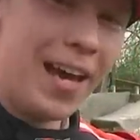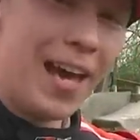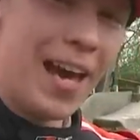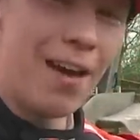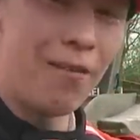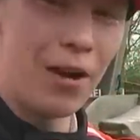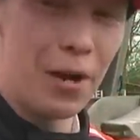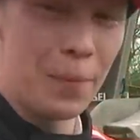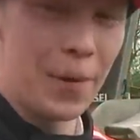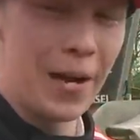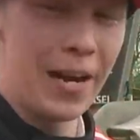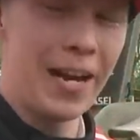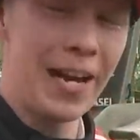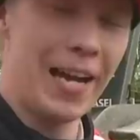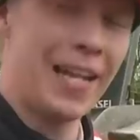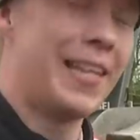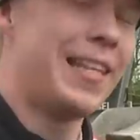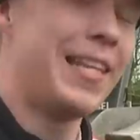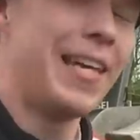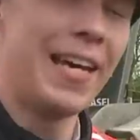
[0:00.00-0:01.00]
everybody
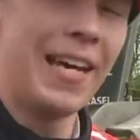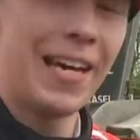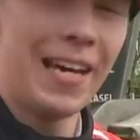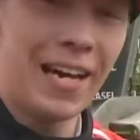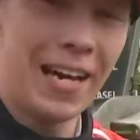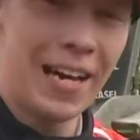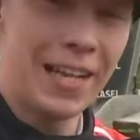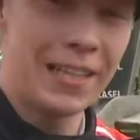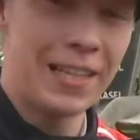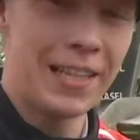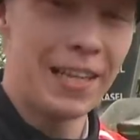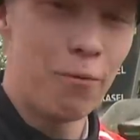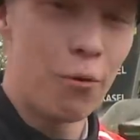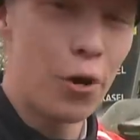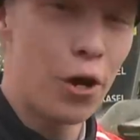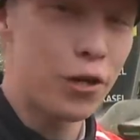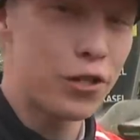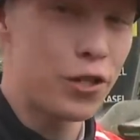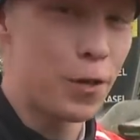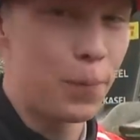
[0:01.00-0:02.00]
at the
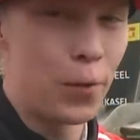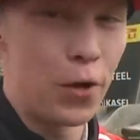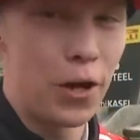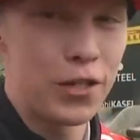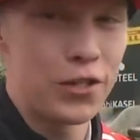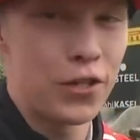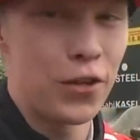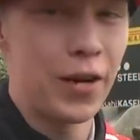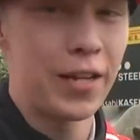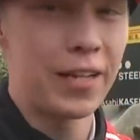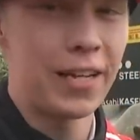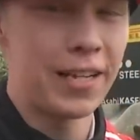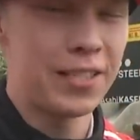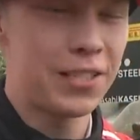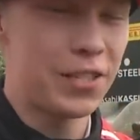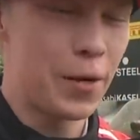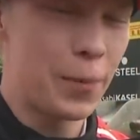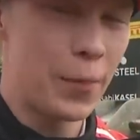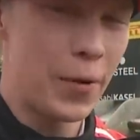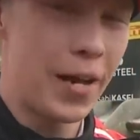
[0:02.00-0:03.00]
workshop also and at
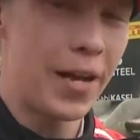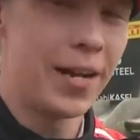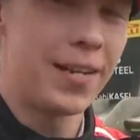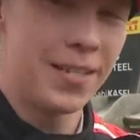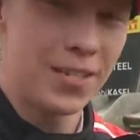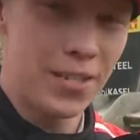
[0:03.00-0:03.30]
Japan.